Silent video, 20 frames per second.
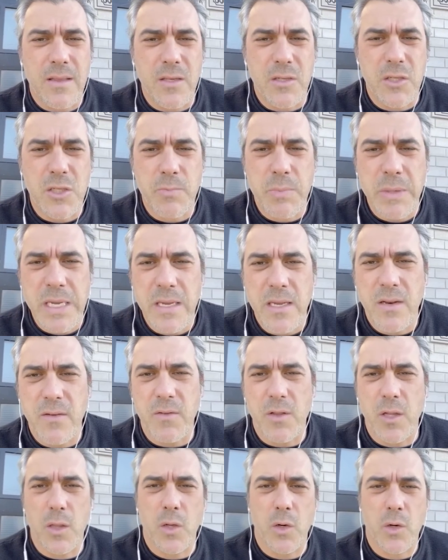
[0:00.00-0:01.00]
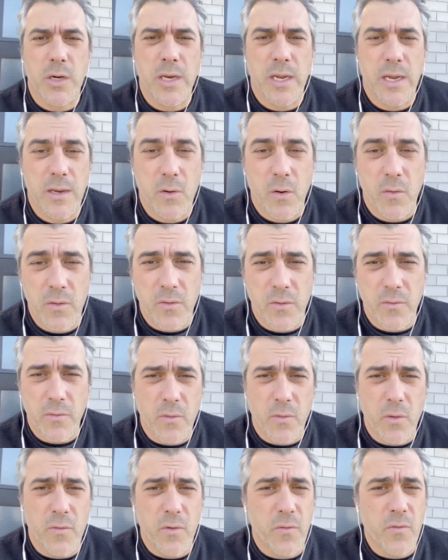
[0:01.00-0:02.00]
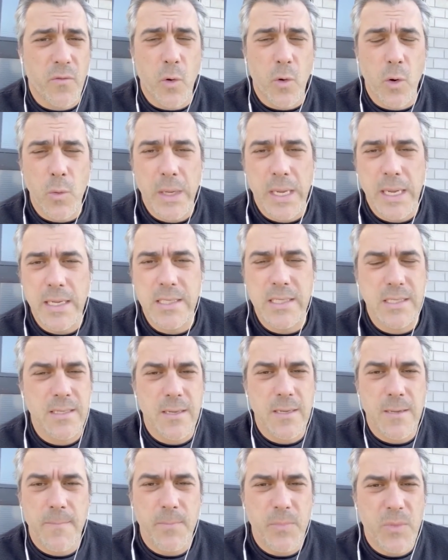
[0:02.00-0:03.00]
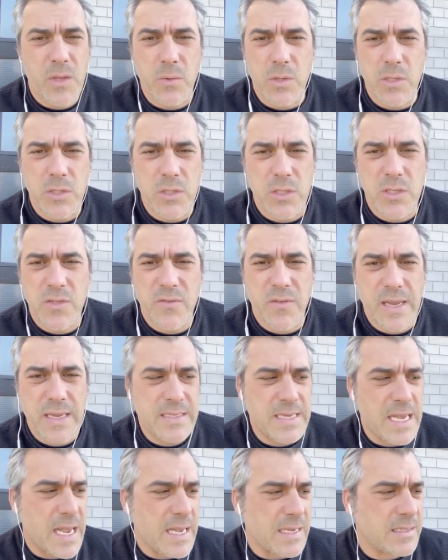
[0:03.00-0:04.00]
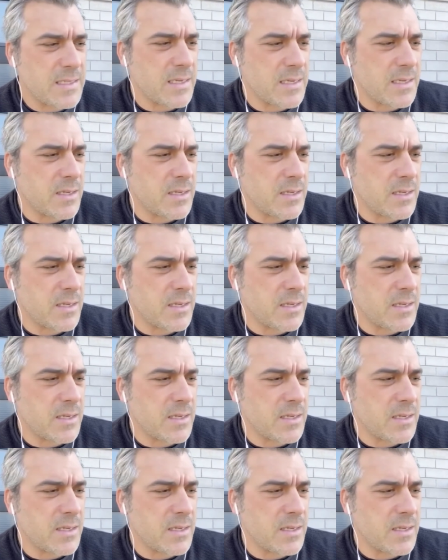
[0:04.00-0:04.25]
the speed of the learning over 4 weeks was just fantastic.